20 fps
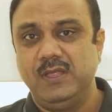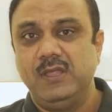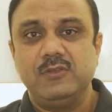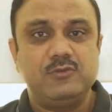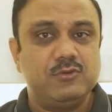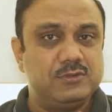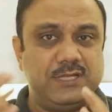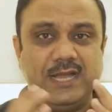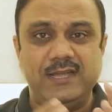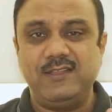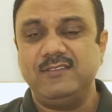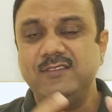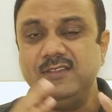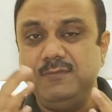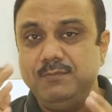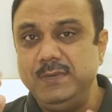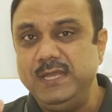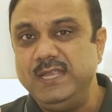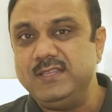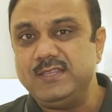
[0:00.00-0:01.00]
So that
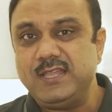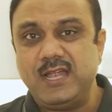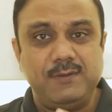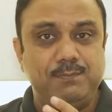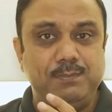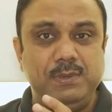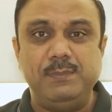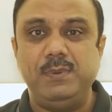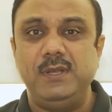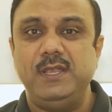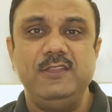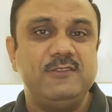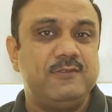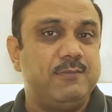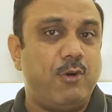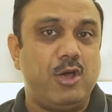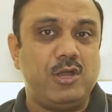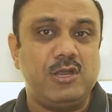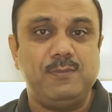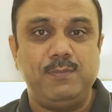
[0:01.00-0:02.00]
doesn't mean that people in
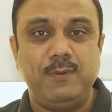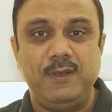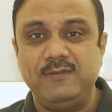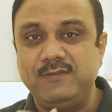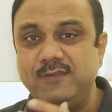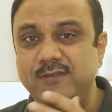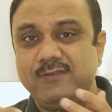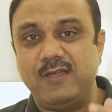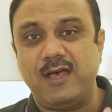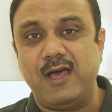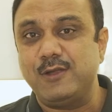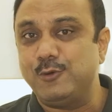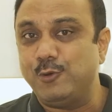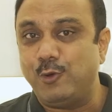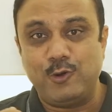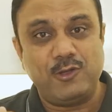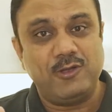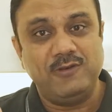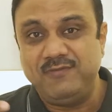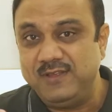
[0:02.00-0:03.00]
smaller places are
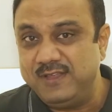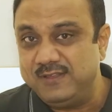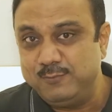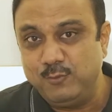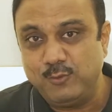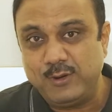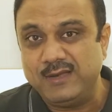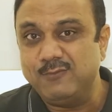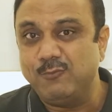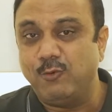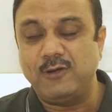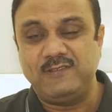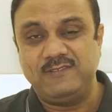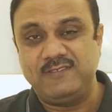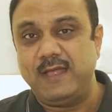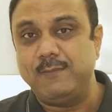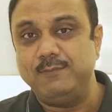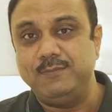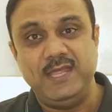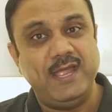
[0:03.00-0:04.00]
not on Facebook and
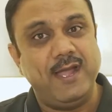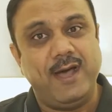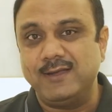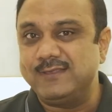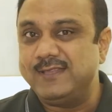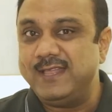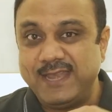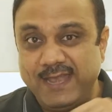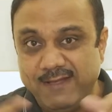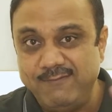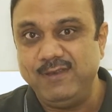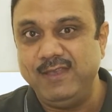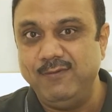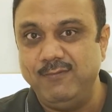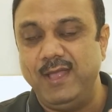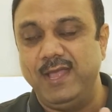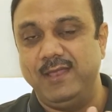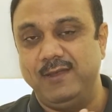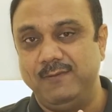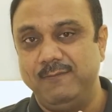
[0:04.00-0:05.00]
WhatsApp. They are there
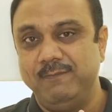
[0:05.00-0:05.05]
everywhere.